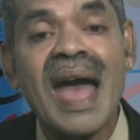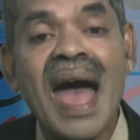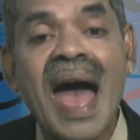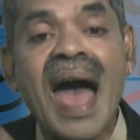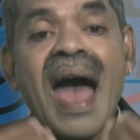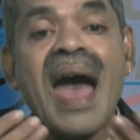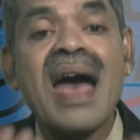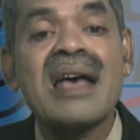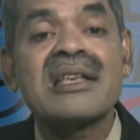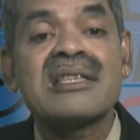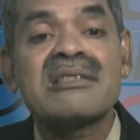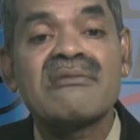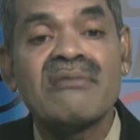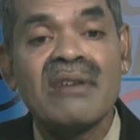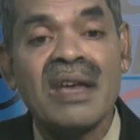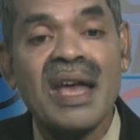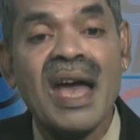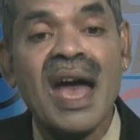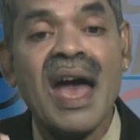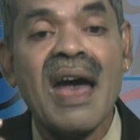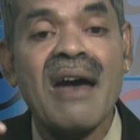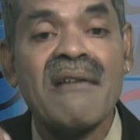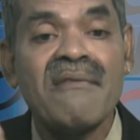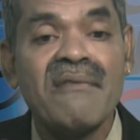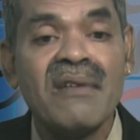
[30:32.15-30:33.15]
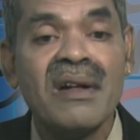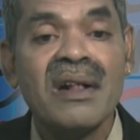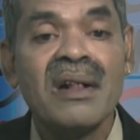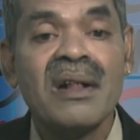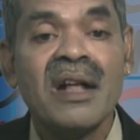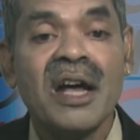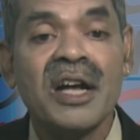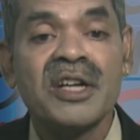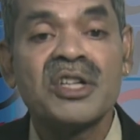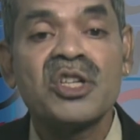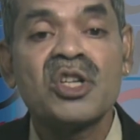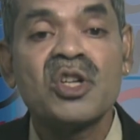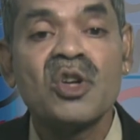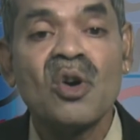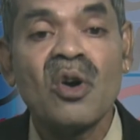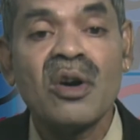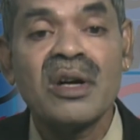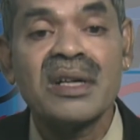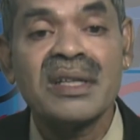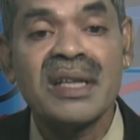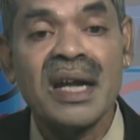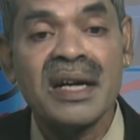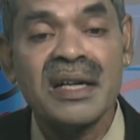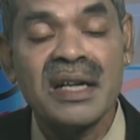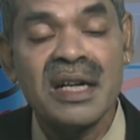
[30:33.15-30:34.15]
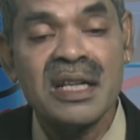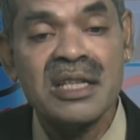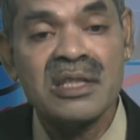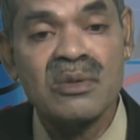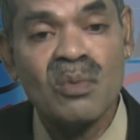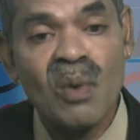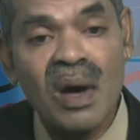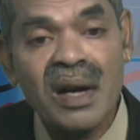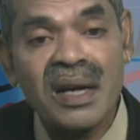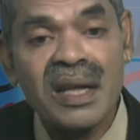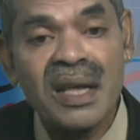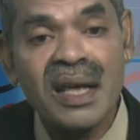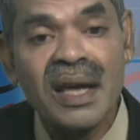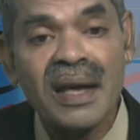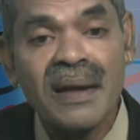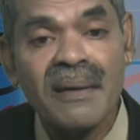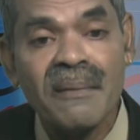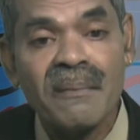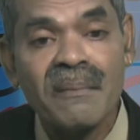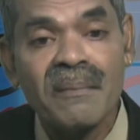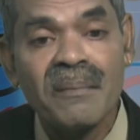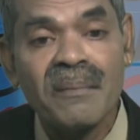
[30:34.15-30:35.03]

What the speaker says: as we have assured that it is working.